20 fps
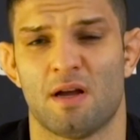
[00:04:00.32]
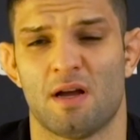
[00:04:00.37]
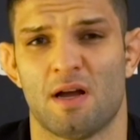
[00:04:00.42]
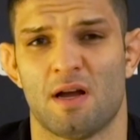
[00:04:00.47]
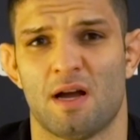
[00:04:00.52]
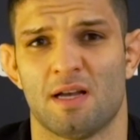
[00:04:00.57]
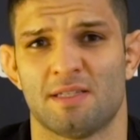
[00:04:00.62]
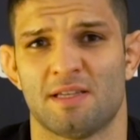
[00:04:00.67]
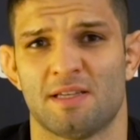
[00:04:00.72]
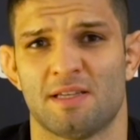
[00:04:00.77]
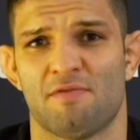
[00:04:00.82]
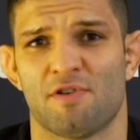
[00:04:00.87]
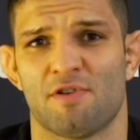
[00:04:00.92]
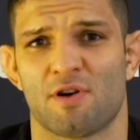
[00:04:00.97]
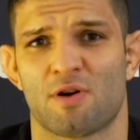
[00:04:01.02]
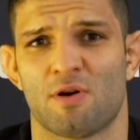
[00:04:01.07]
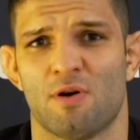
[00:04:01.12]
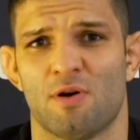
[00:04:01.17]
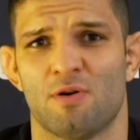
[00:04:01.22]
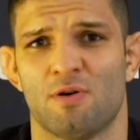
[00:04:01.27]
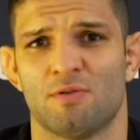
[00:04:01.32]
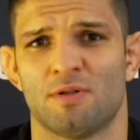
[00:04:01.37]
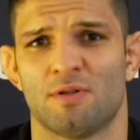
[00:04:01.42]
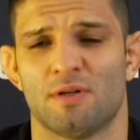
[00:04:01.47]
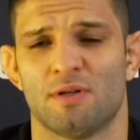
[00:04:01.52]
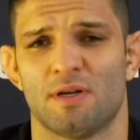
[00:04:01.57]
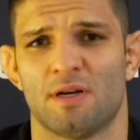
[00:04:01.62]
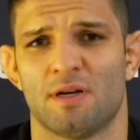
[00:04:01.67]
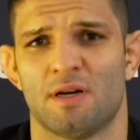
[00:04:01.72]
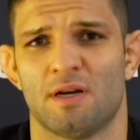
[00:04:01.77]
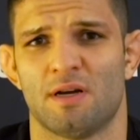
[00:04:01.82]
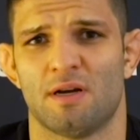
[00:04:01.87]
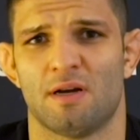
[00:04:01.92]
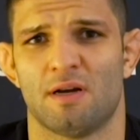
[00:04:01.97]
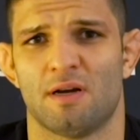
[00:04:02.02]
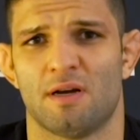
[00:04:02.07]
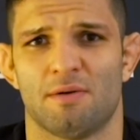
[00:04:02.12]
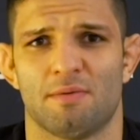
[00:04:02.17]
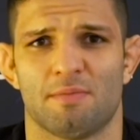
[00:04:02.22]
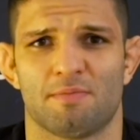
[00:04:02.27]
a severe cold.
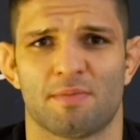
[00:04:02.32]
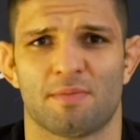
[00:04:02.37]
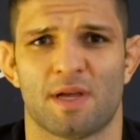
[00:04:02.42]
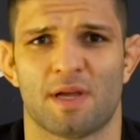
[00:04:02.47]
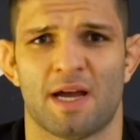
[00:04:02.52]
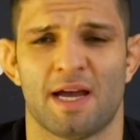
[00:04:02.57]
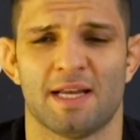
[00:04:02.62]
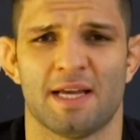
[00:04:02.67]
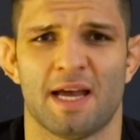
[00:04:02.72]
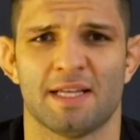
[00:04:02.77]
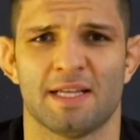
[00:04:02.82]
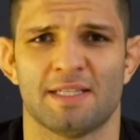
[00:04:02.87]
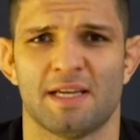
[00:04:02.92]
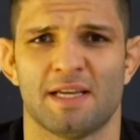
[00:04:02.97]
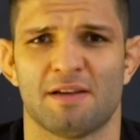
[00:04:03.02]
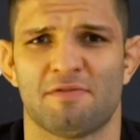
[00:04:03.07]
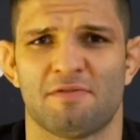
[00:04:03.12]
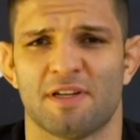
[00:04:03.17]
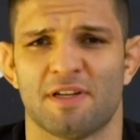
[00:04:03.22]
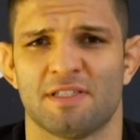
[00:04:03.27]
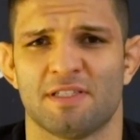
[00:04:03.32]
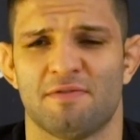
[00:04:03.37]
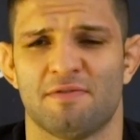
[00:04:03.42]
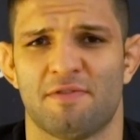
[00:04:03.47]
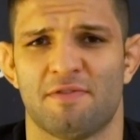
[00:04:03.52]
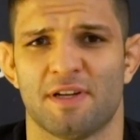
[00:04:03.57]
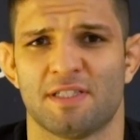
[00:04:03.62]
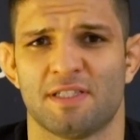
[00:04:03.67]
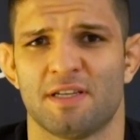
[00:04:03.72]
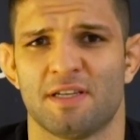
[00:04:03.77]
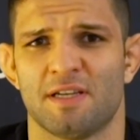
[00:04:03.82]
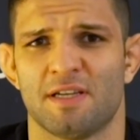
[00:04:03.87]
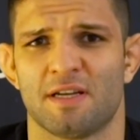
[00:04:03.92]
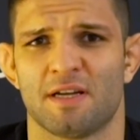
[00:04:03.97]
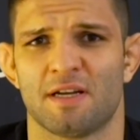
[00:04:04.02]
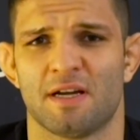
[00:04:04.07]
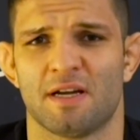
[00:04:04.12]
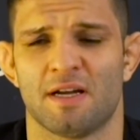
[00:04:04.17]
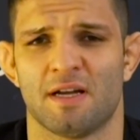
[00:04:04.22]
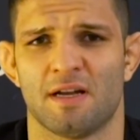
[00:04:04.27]
Uh, I had headache,
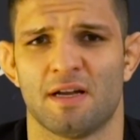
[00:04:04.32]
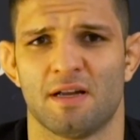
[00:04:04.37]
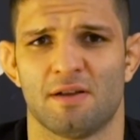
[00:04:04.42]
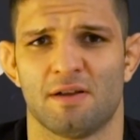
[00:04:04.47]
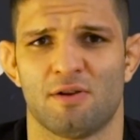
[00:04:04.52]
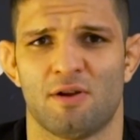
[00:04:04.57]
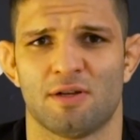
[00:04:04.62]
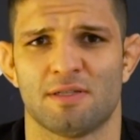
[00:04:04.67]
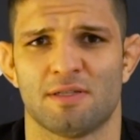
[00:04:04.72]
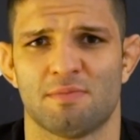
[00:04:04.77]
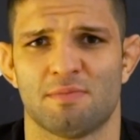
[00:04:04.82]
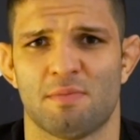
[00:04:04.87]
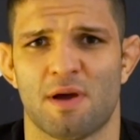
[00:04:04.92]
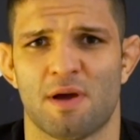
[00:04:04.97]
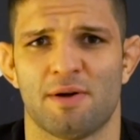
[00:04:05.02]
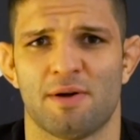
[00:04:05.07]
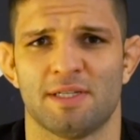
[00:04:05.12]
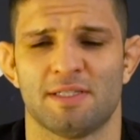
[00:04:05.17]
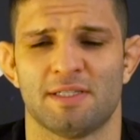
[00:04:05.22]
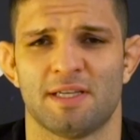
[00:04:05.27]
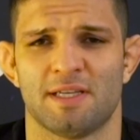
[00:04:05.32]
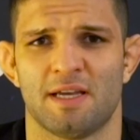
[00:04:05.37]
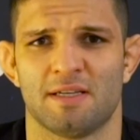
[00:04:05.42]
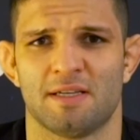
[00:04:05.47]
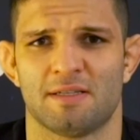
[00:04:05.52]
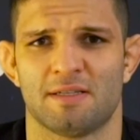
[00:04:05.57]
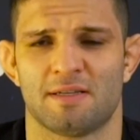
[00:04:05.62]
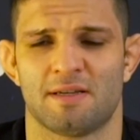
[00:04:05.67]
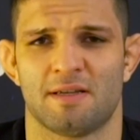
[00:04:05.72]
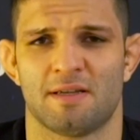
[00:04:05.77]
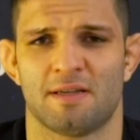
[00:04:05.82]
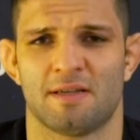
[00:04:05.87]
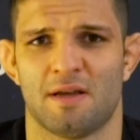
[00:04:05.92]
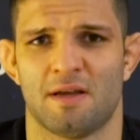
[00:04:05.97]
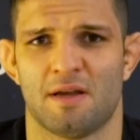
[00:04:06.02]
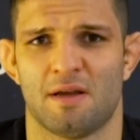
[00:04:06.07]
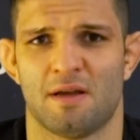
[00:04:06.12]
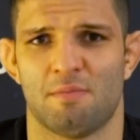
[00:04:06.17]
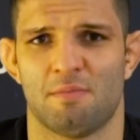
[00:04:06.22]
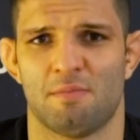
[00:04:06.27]
fatigue, uh, lost smell and taste.
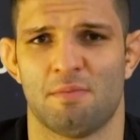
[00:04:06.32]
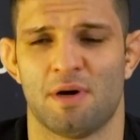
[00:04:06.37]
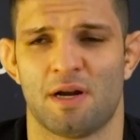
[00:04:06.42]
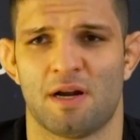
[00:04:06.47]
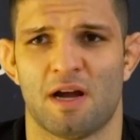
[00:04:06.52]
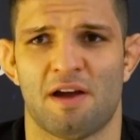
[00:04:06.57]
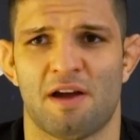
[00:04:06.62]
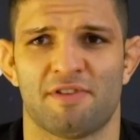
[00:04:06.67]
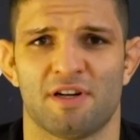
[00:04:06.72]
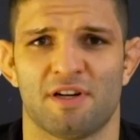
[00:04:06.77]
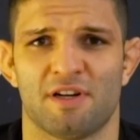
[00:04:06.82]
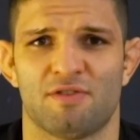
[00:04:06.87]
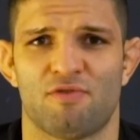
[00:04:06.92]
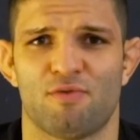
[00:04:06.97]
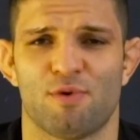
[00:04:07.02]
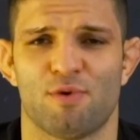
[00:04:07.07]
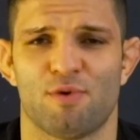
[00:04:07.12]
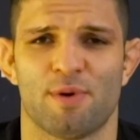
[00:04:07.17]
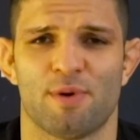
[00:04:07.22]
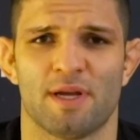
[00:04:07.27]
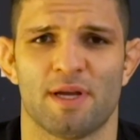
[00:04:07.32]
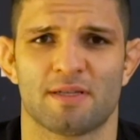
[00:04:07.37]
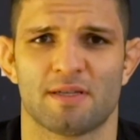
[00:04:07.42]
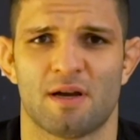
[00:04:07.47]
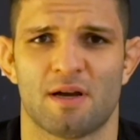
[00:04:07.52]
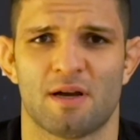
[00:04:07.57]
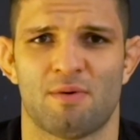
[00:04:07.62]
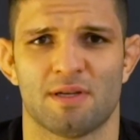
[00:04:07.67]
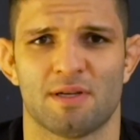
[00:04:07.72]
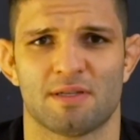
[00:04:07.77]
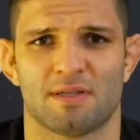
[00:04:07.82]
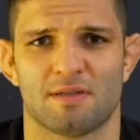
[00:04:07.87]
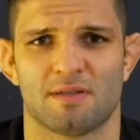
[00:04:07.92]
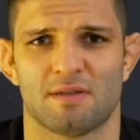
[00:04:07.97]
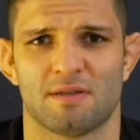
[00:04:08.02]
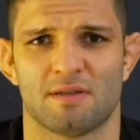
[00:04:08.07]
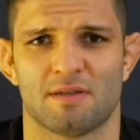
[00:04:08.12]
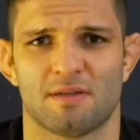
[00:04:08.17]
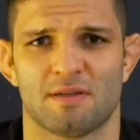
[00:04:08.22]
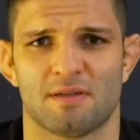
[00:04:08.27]
But after three weeks, I
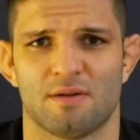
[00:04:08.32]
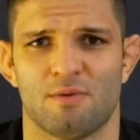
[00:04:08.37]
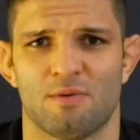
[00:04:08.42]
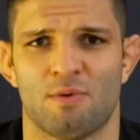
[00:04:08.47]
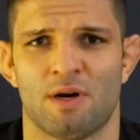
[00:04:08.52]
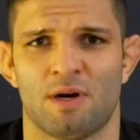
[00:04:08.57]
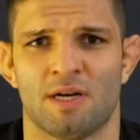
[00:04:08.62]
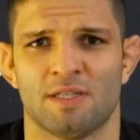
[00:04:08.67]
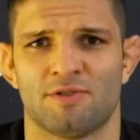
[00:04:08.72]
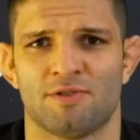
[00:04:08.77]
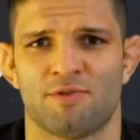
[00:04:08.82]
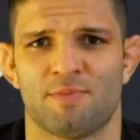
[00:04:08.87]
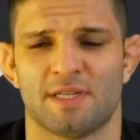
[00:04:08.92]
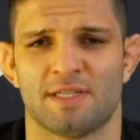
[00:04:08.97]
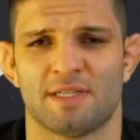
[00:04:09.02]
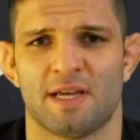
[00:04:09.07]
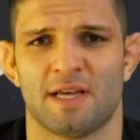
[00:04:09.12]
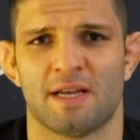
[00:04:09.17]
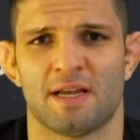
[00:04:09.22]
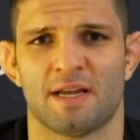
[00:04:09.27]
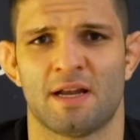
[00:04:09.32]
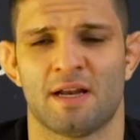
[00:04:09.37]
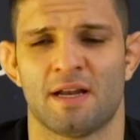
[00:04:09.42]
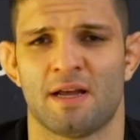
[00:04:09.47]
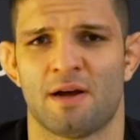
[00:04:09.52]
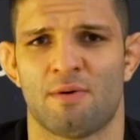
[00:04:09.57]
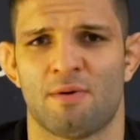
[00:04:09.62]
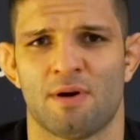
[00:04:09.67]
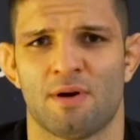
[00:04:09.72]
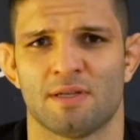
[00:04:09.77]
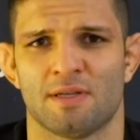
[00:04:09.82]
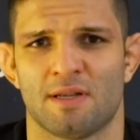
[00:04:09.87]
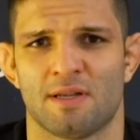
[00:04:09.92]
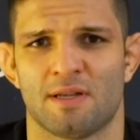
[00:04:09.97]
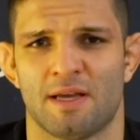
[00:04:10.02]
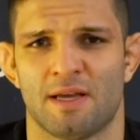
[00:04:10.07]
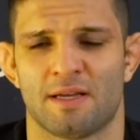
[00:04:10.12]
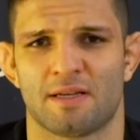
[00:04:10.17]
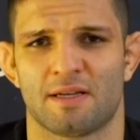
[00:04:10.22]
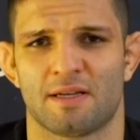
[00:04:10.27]
was 100%, and I was like